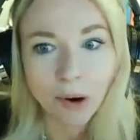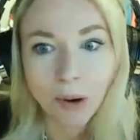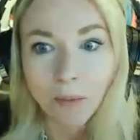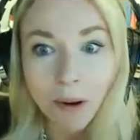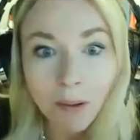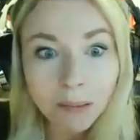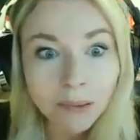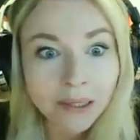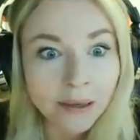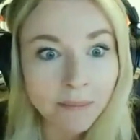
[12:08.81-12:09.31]

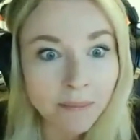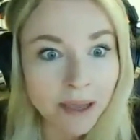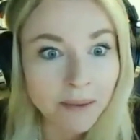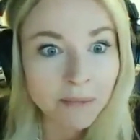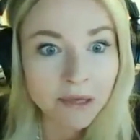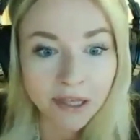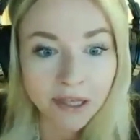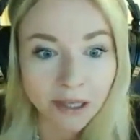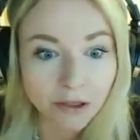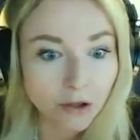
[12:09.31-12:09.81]
probably
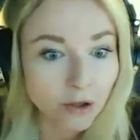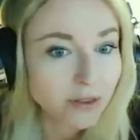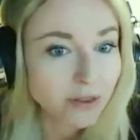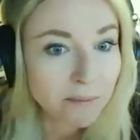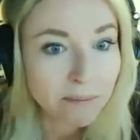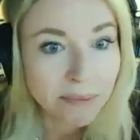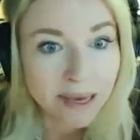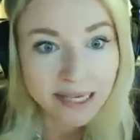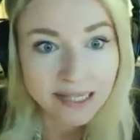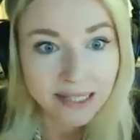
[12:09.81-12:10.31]
maybe they're
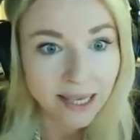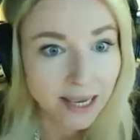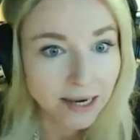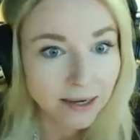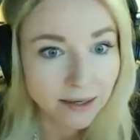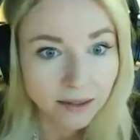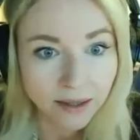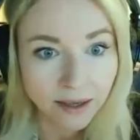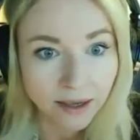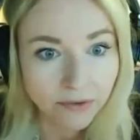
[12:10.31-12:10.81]
not the best
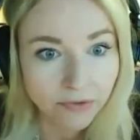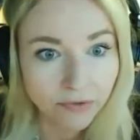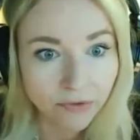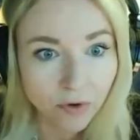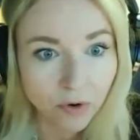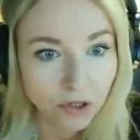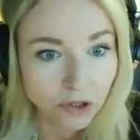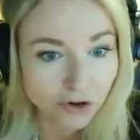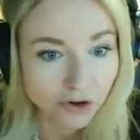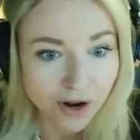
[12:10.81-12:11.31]
candidate
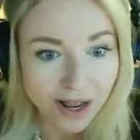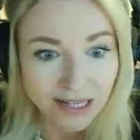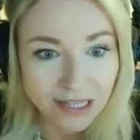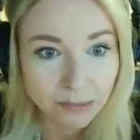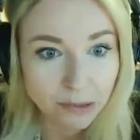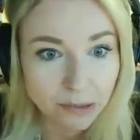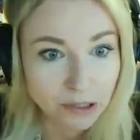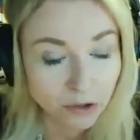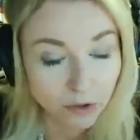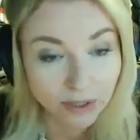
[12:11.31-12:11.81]
for a
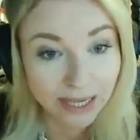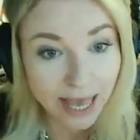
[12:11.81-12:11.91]
transplant.